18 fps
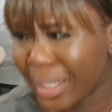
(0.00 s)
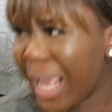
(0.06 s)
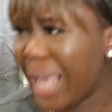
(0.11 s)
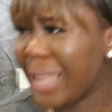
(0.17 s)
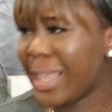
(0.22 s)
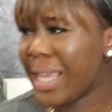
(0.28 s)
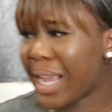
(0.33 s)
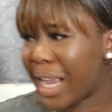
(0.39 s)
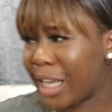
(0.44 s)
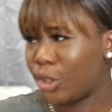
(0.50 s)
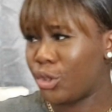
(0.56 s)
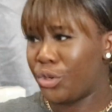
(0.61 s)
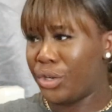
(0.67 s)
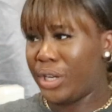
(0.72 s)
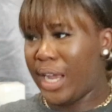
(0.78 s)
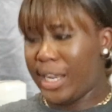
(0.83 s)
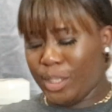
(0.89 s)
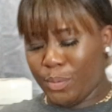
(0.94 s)
i think i
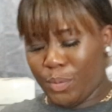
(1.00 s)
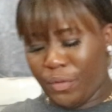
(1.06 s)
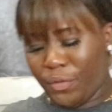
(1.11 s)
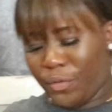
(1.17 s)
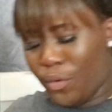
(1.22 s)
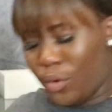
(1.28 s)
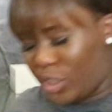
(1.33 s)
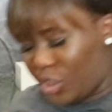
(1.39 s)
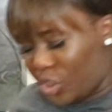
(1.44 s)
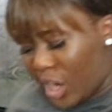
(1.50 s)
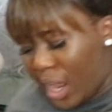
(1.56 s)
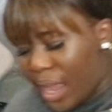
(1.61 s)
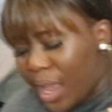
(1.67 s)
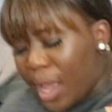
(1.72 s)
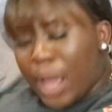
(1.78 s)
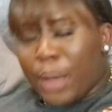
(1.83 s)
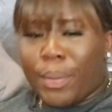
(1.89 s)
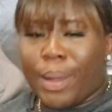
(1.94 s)
showed you guys before sha
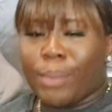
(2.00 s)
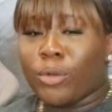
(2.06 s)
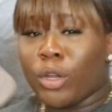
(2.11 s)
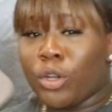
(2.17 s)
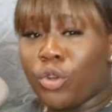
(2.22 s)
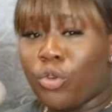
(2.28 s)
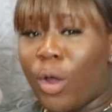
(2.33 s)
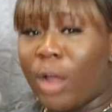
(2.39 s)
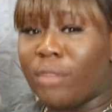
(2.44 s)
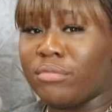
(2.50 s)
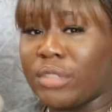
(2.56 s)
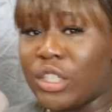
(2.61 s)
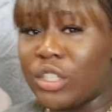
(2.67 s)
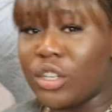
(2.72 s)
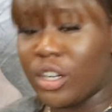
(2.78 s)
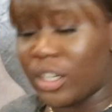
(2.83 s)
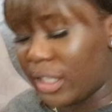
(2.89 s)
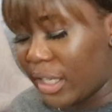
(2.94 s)
but i'm gonna go and
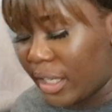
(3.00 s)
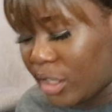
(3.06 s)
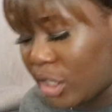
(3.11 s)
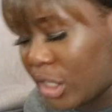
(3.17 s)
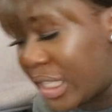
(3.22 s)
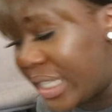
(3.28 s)
return it